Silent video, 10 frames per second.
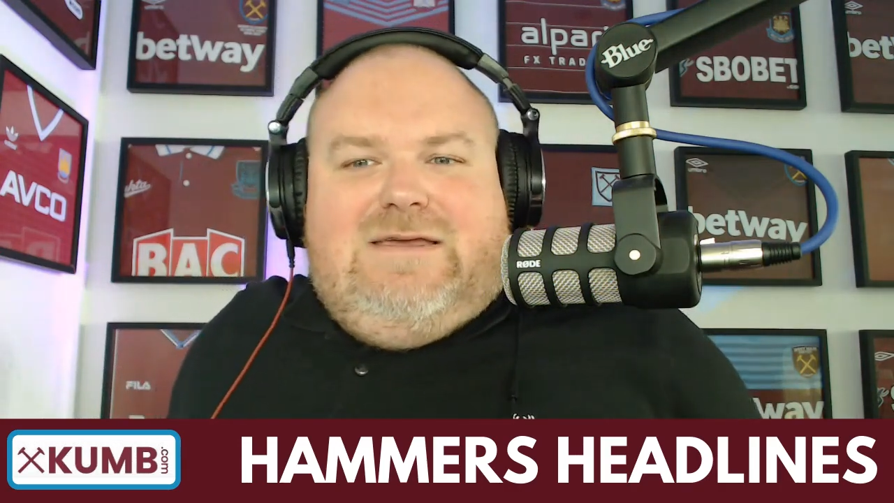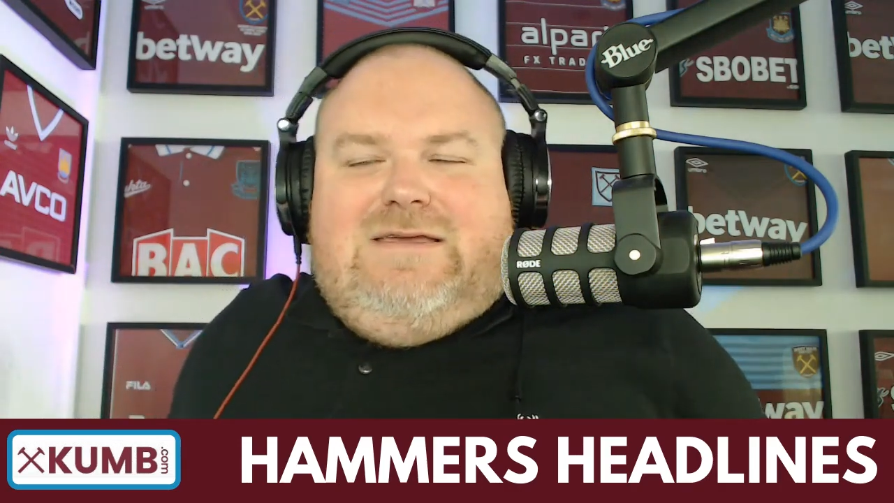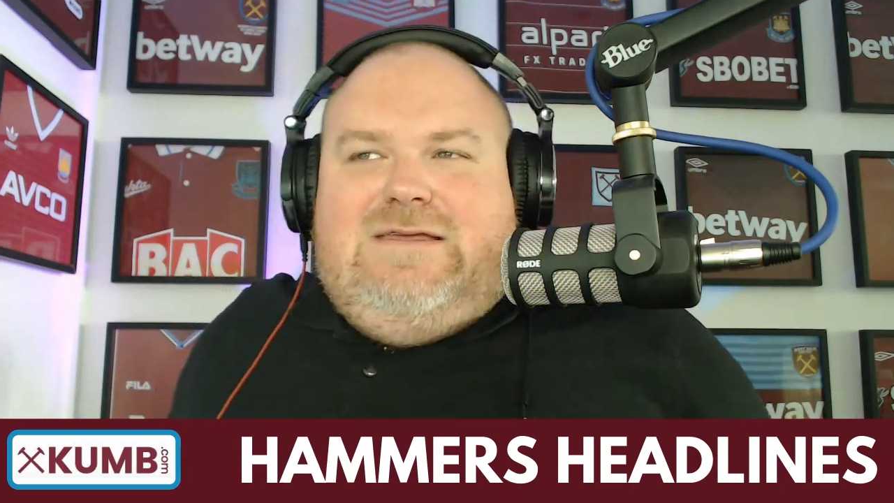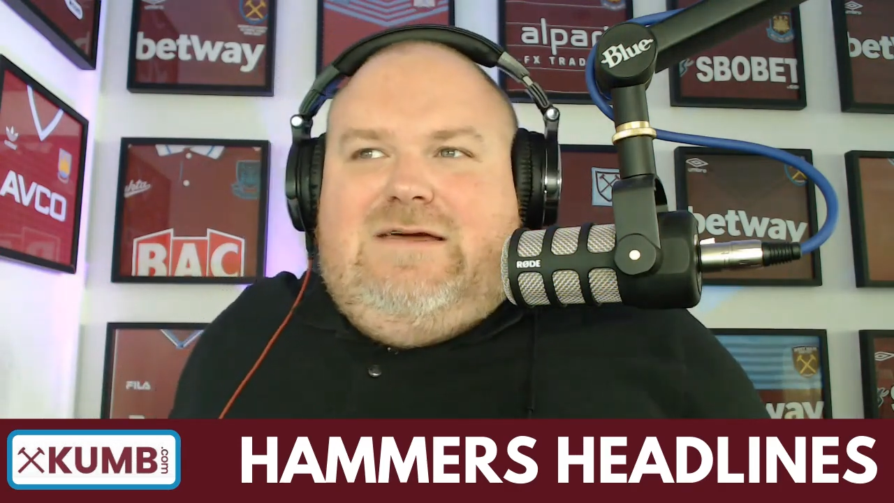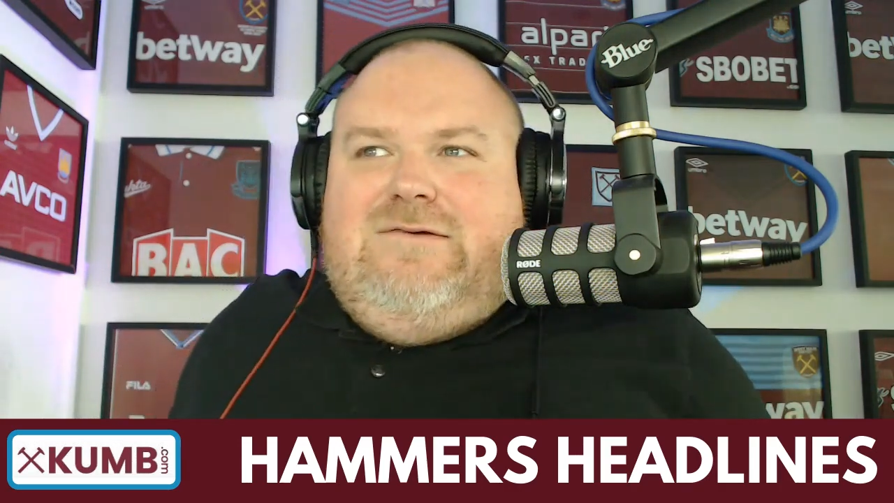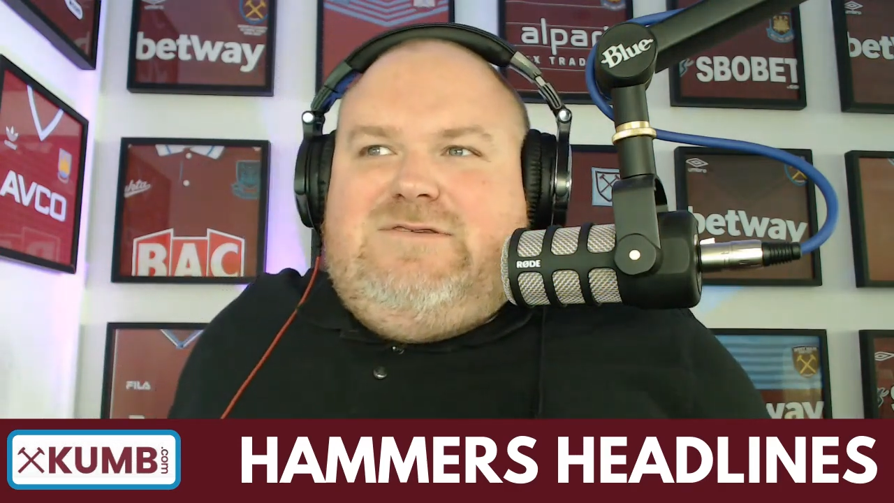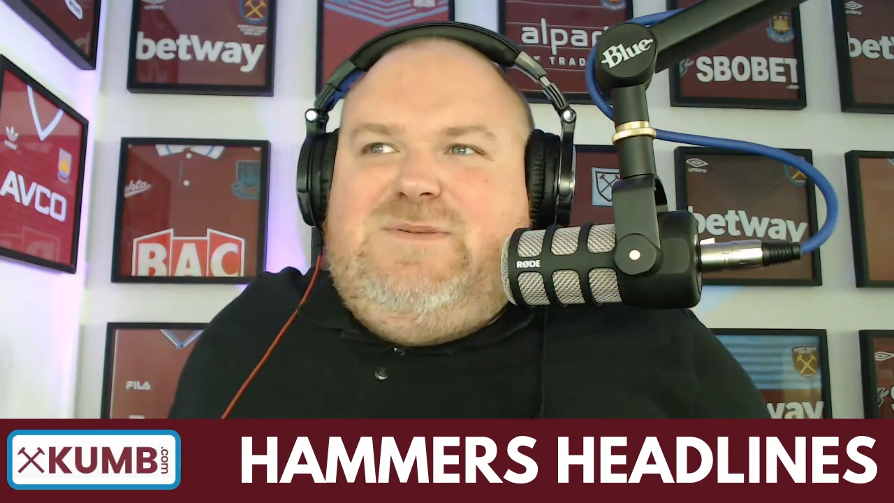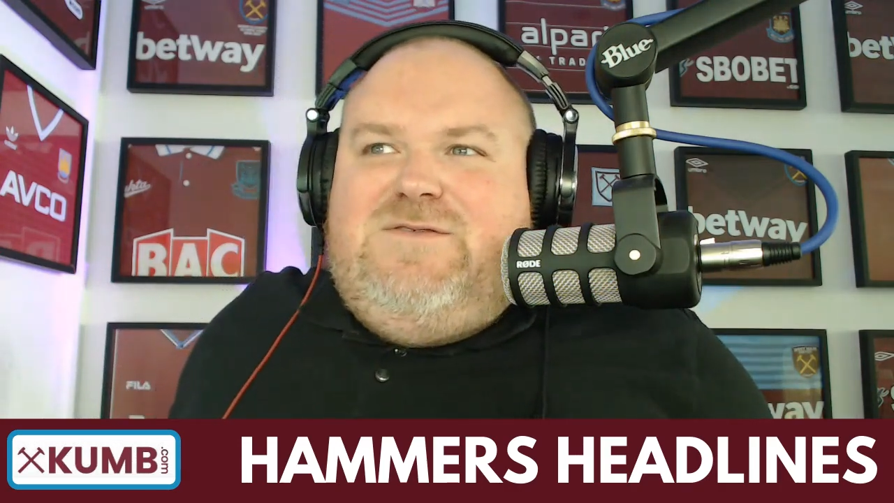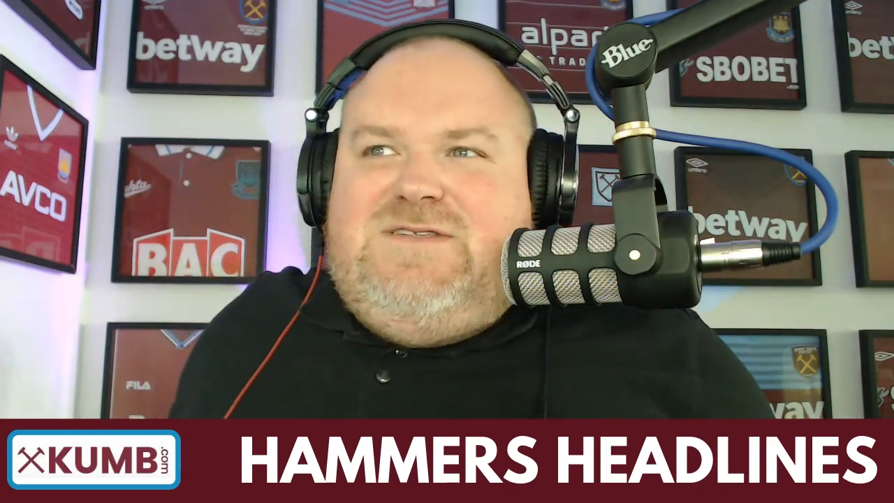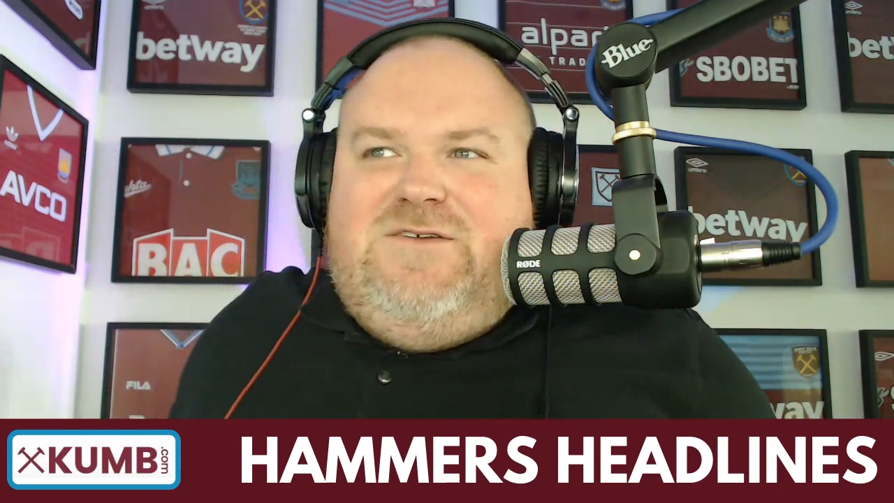you know, it was a
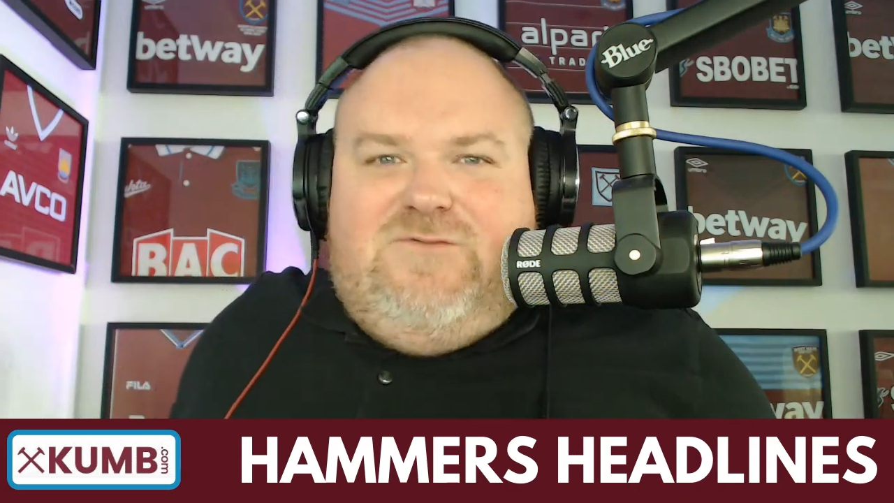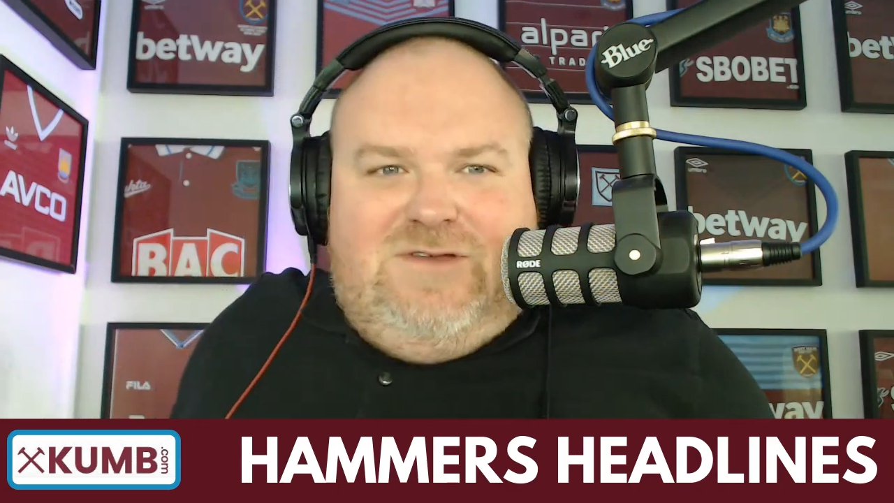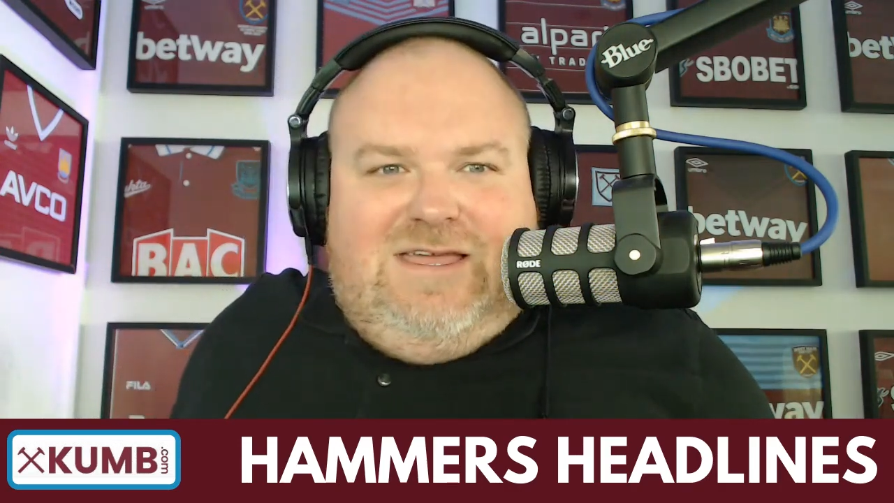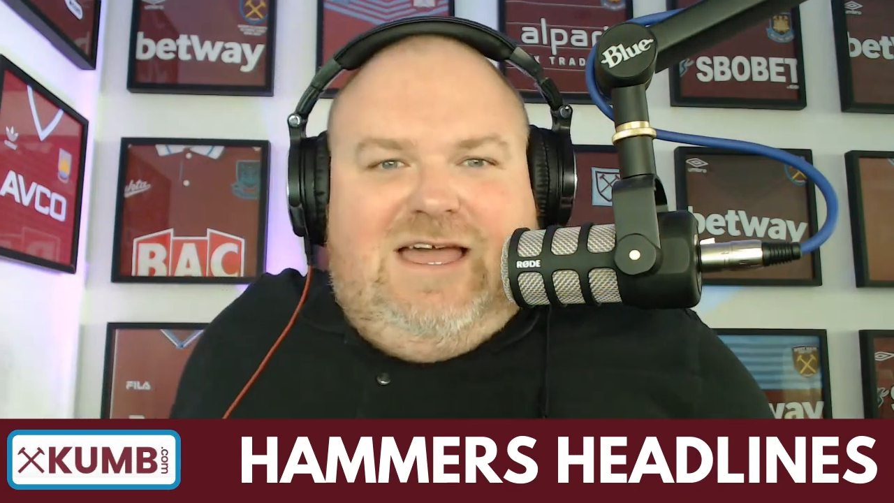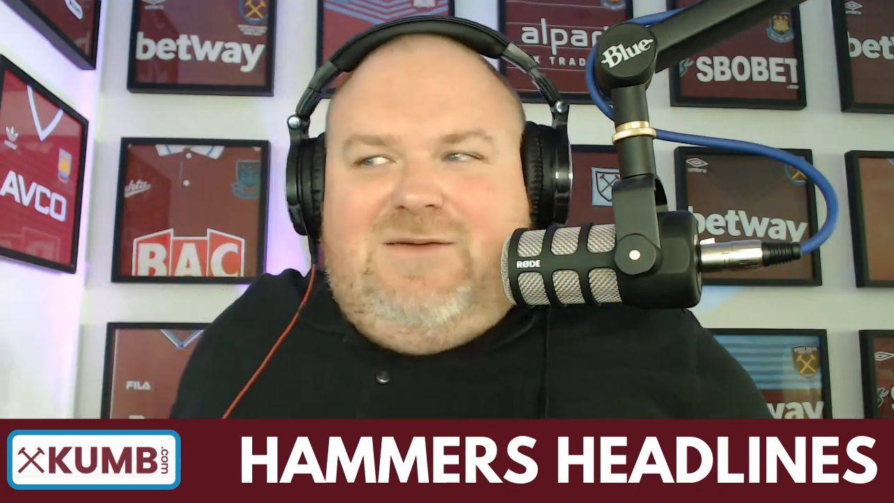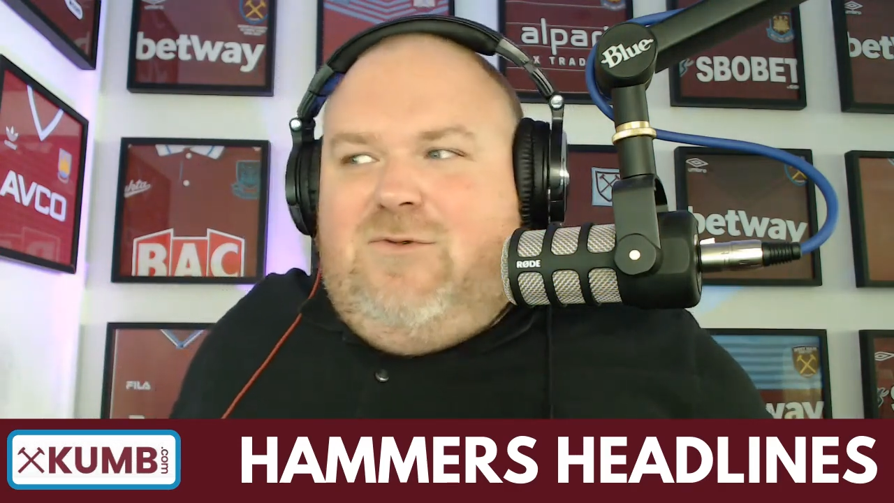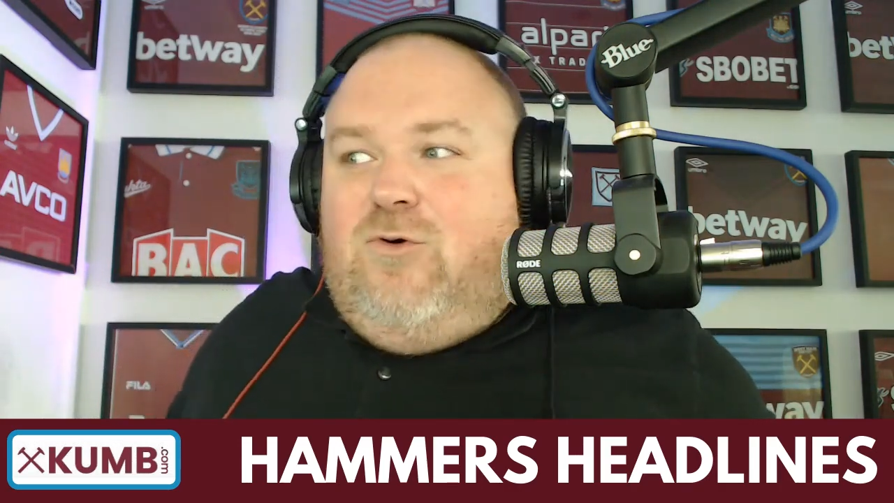bit of a different game